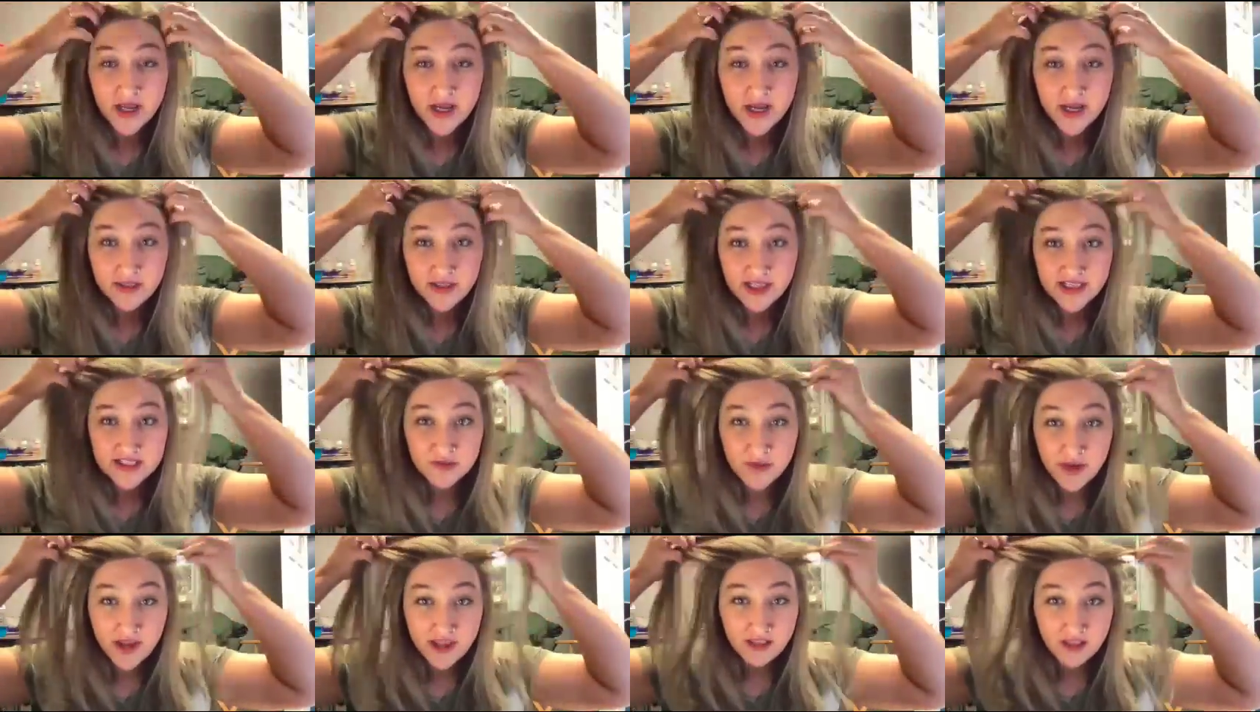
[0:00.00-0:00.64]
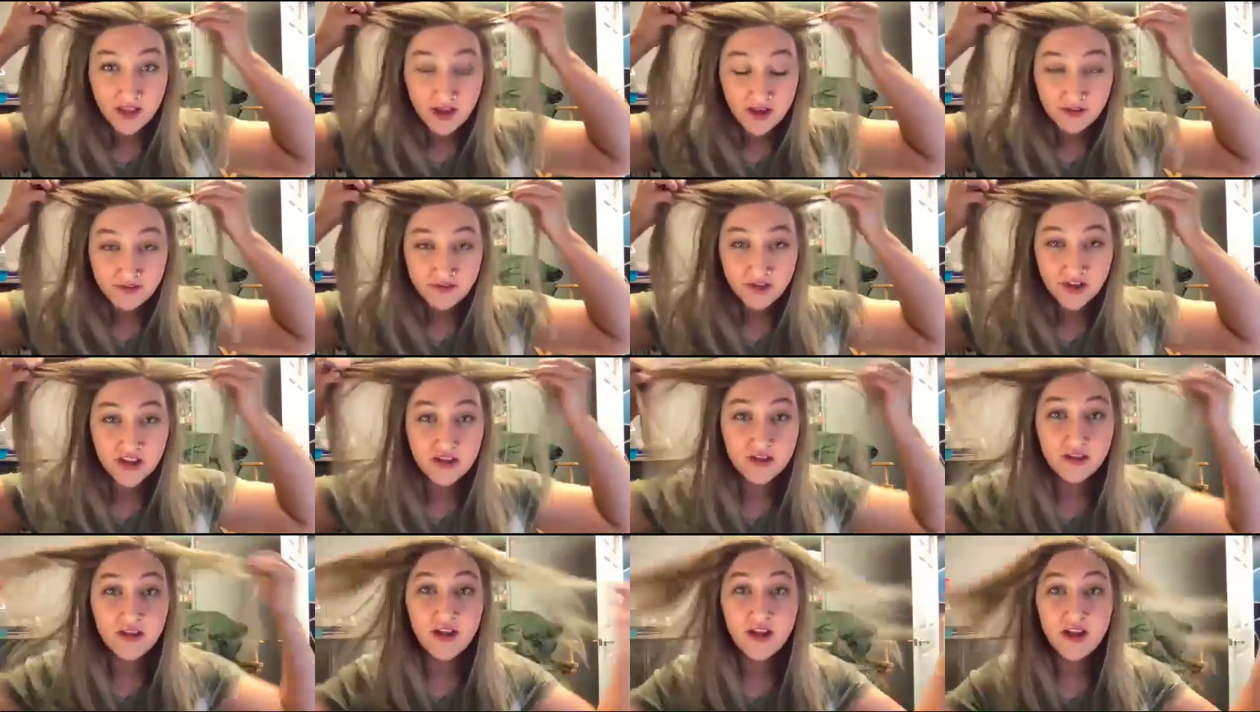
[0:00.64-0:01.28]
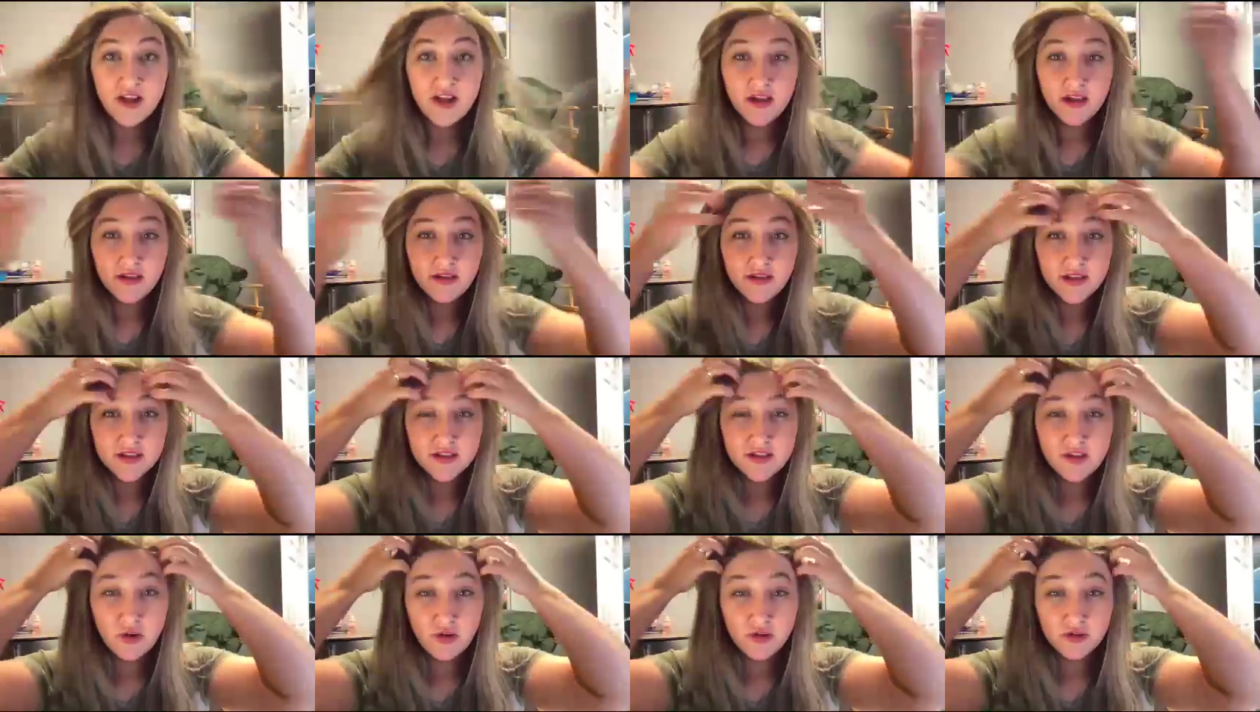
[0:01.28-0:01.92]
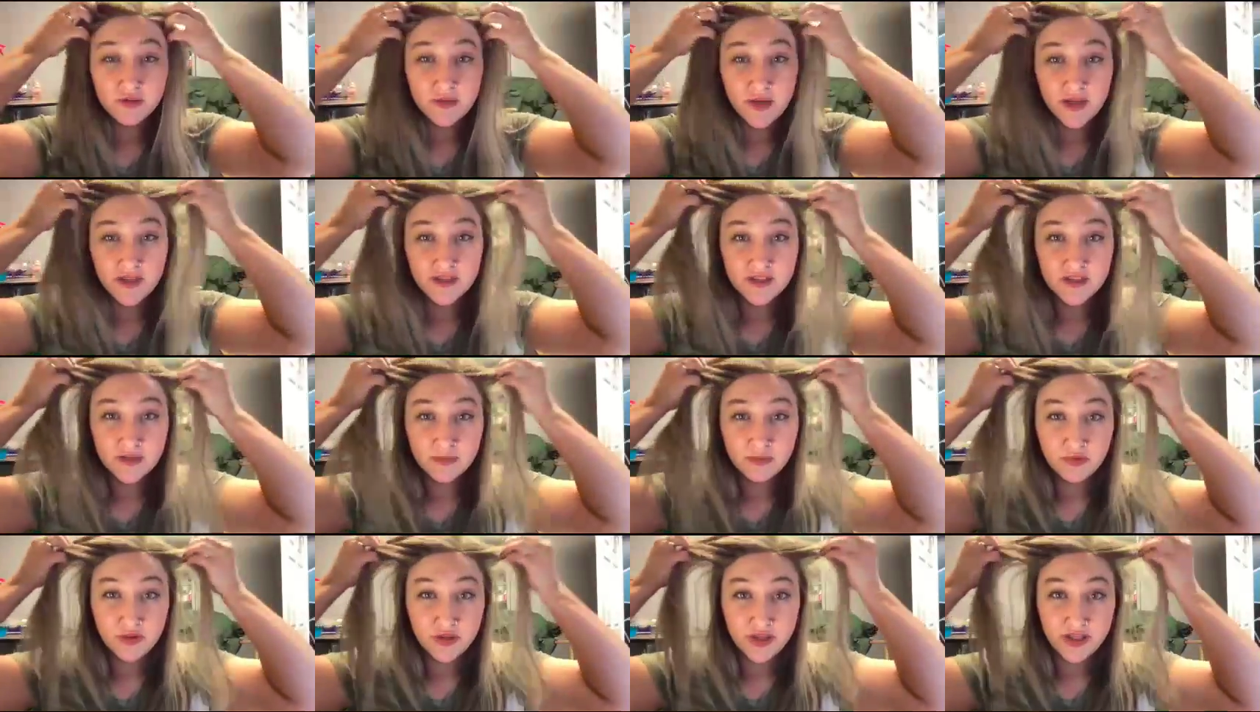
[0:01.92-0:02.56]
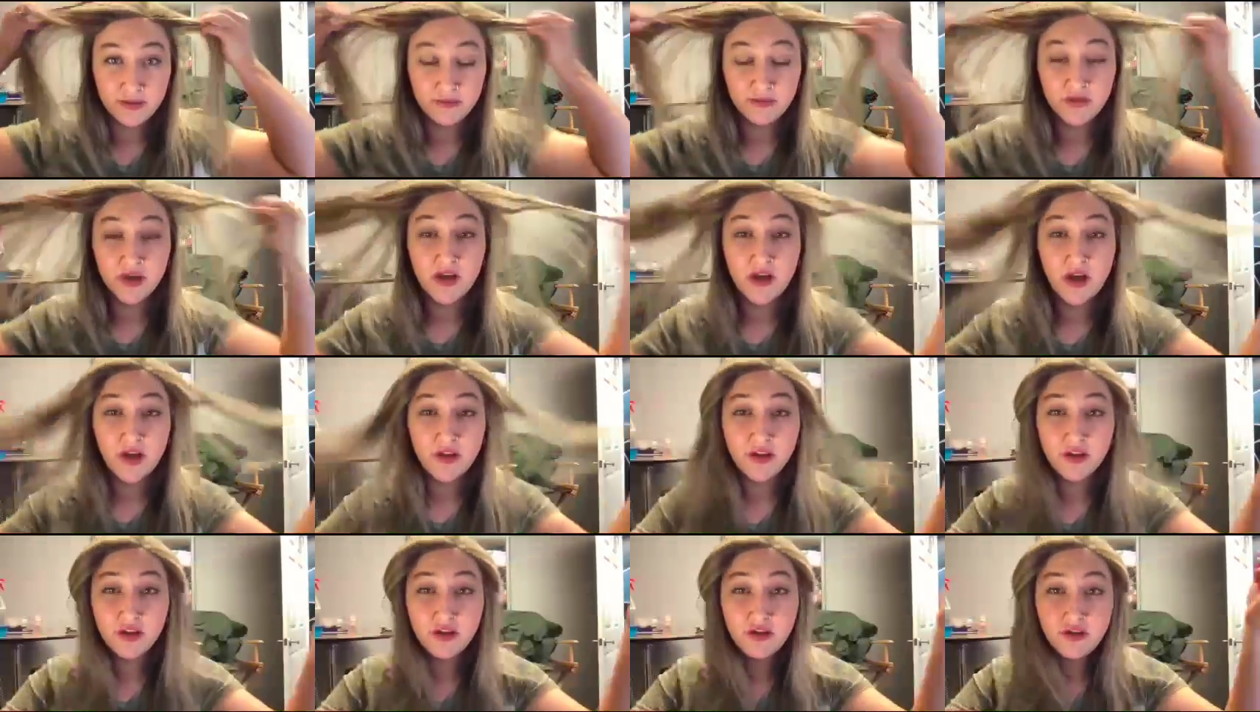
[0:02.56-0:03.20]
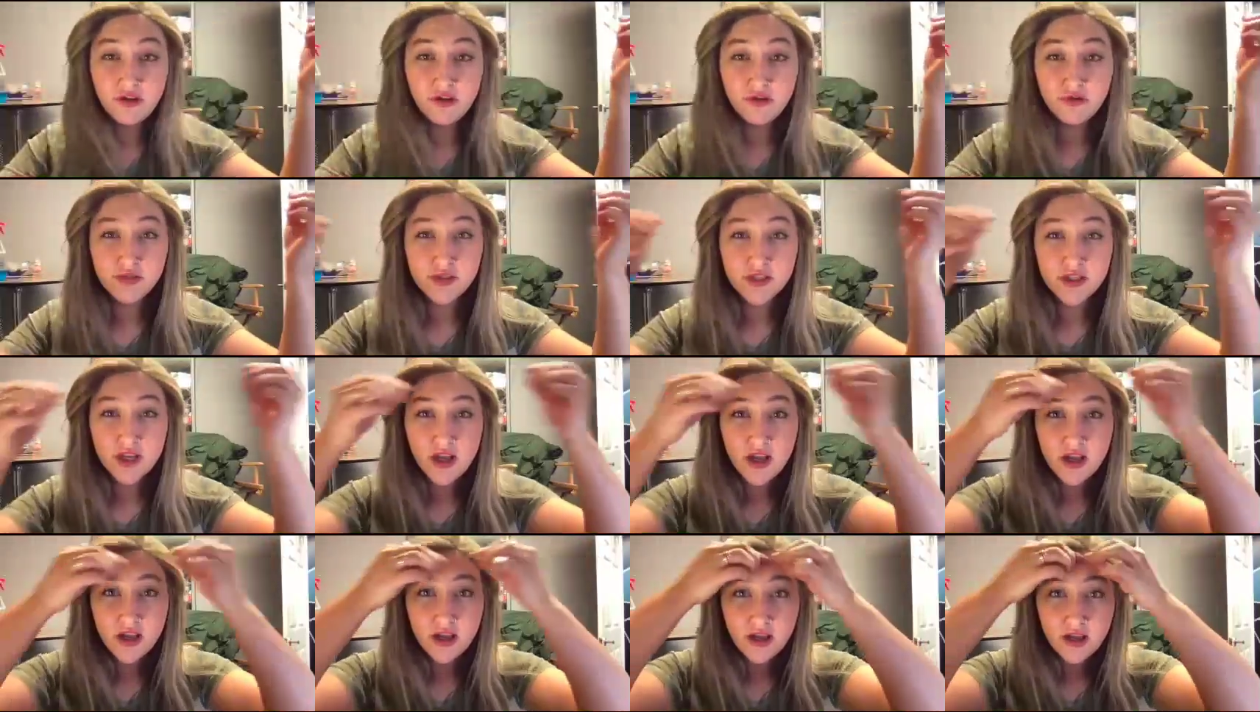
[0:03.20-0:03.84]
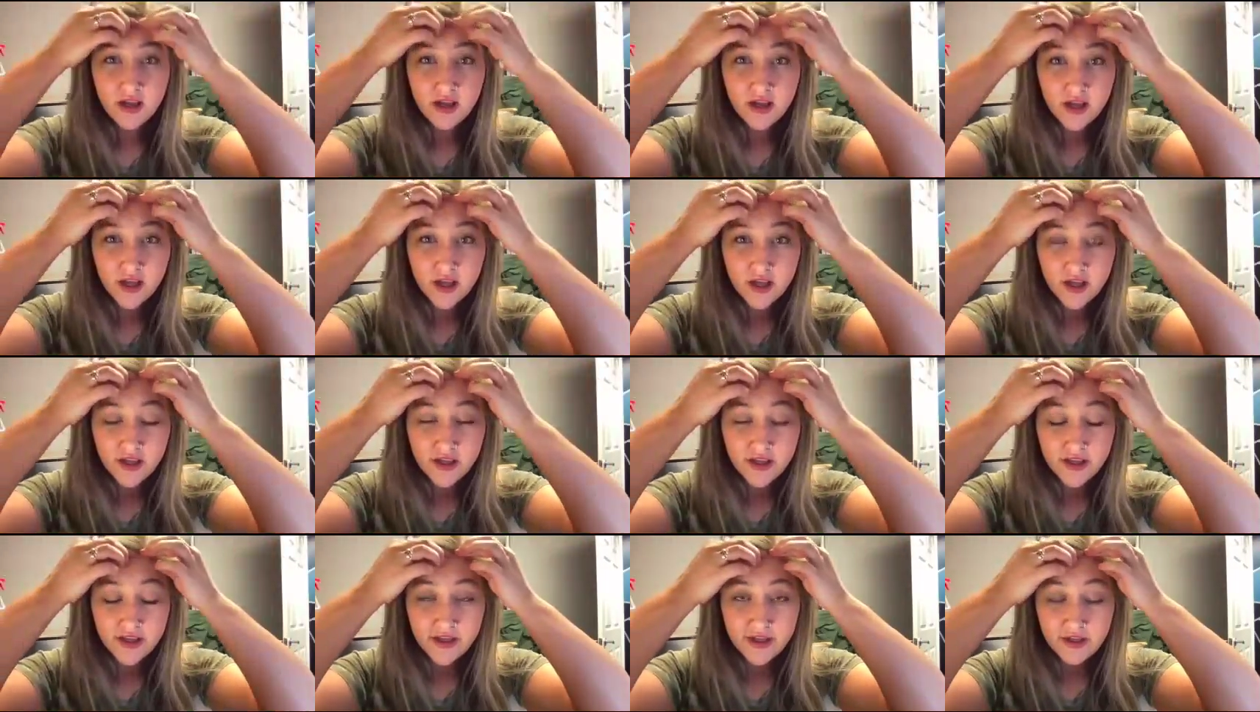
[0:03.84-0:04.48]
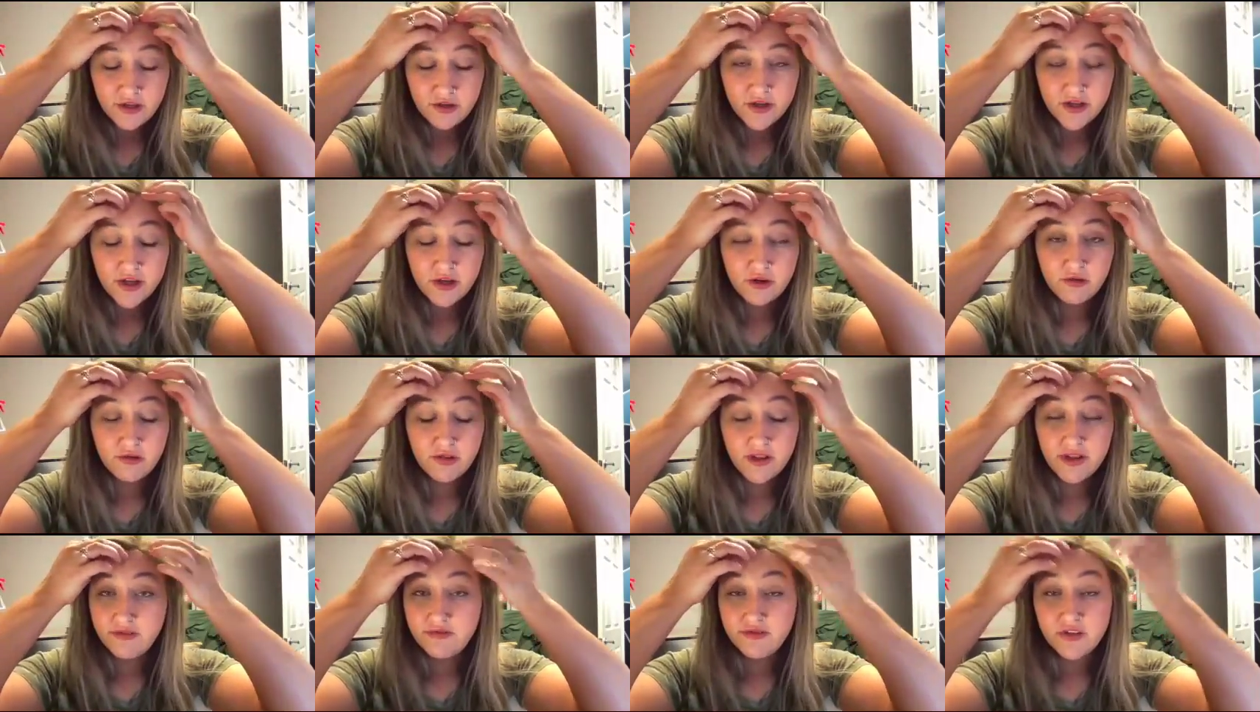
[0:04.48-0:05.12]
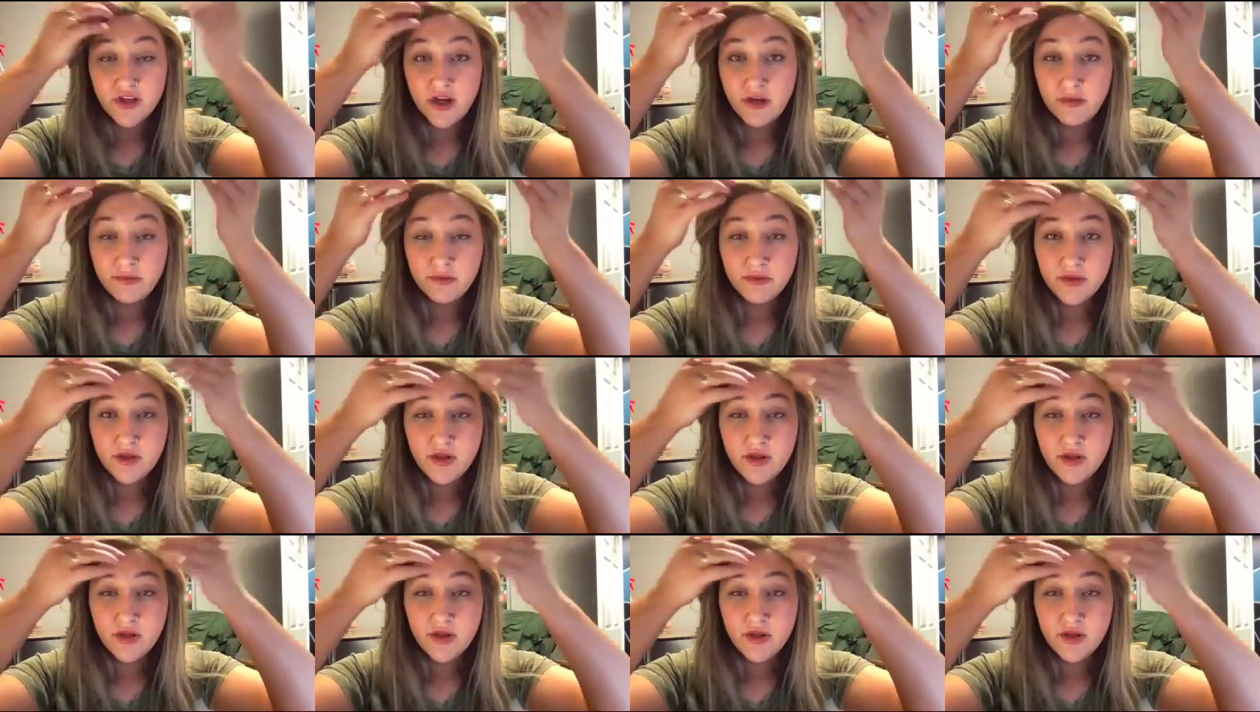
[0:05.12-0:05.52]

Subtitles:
And that's why I love this Ghost Bond Supreme. Other glues, it'll lift up.